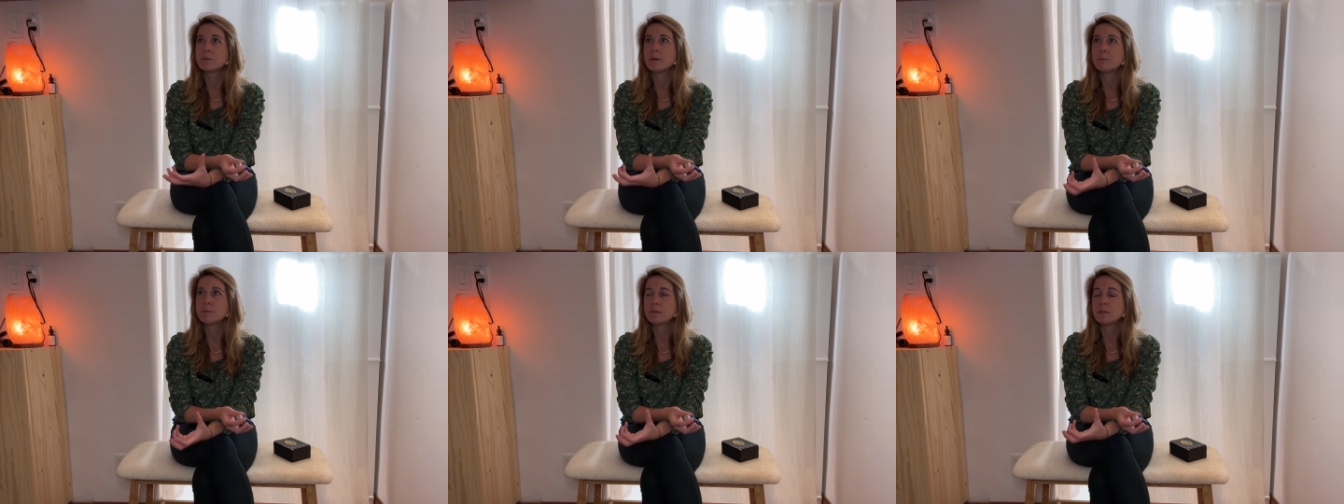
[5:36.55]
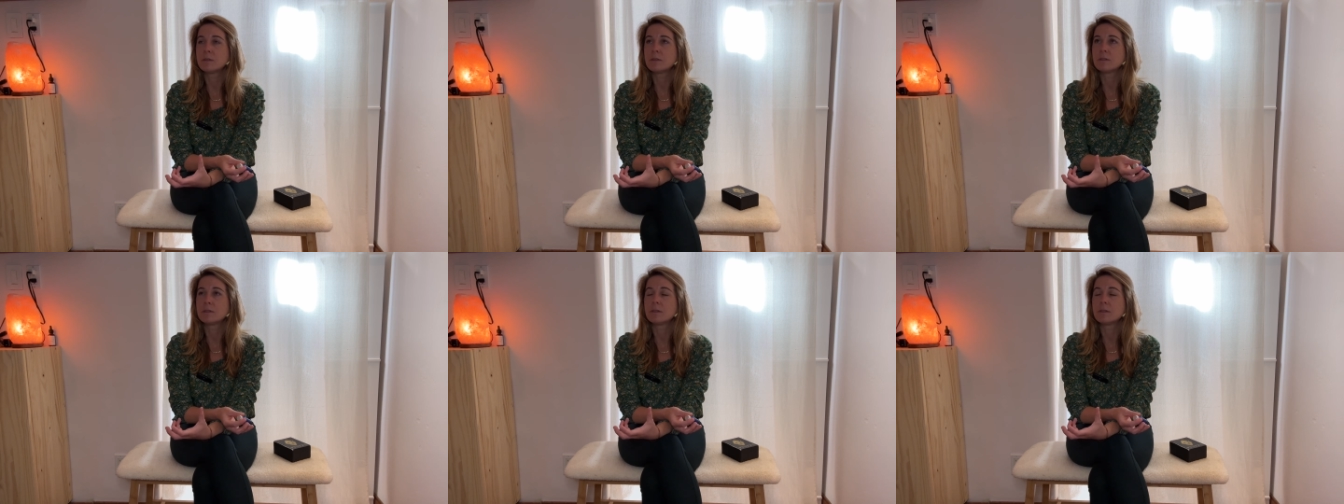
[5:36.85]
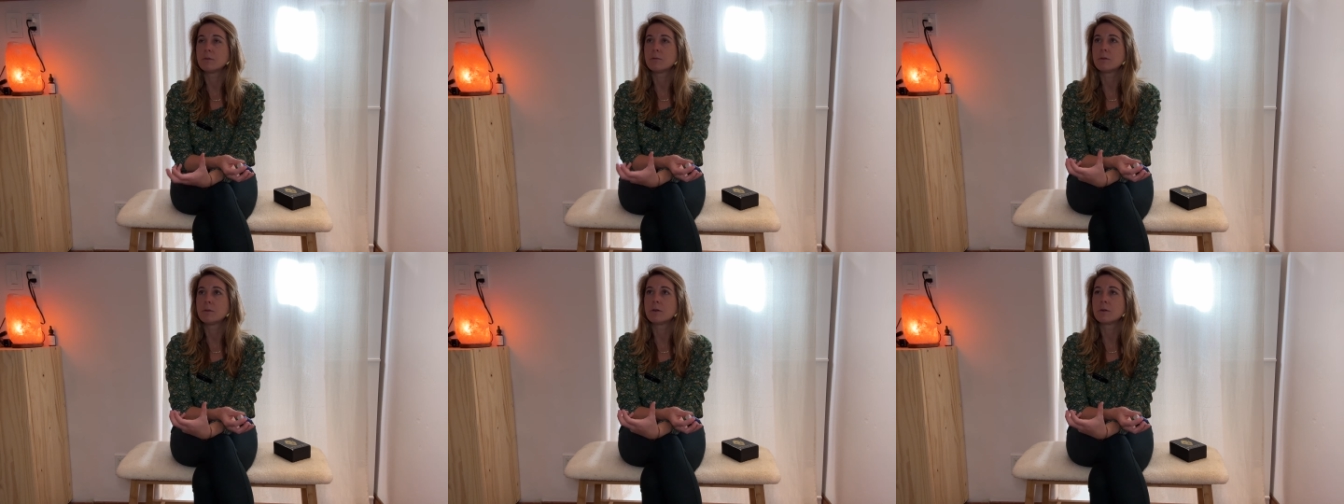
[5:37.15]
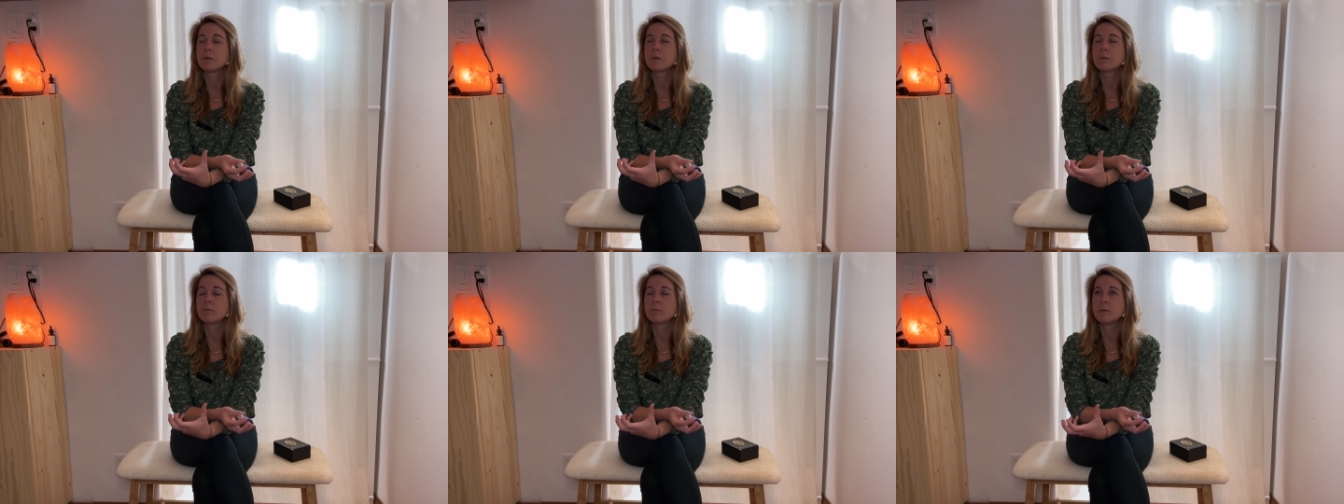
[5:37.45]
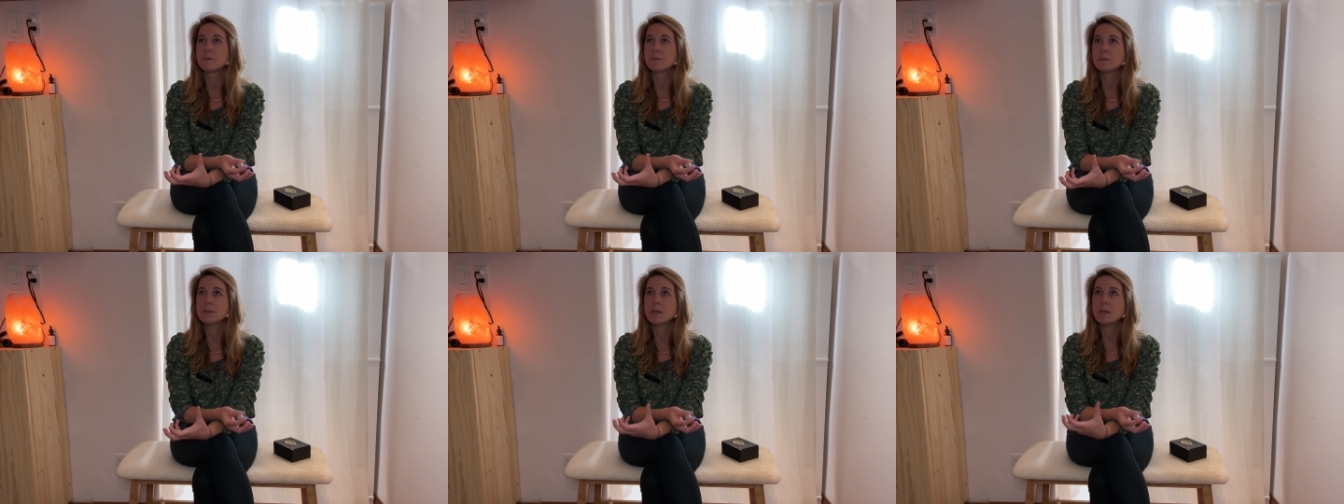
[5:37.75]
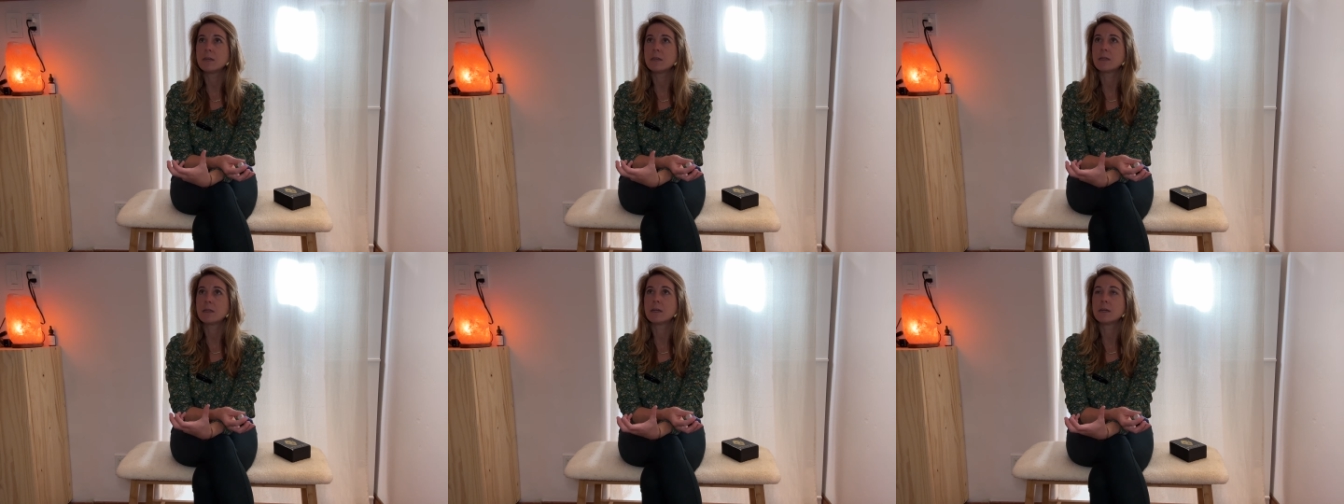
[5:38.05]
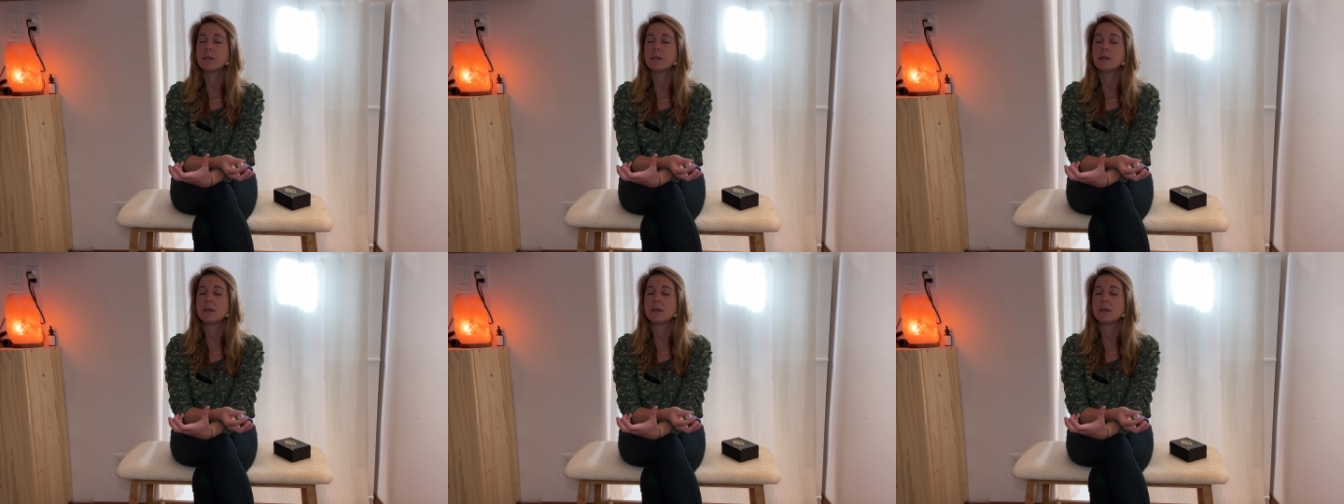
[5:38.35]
substance that we're standing in,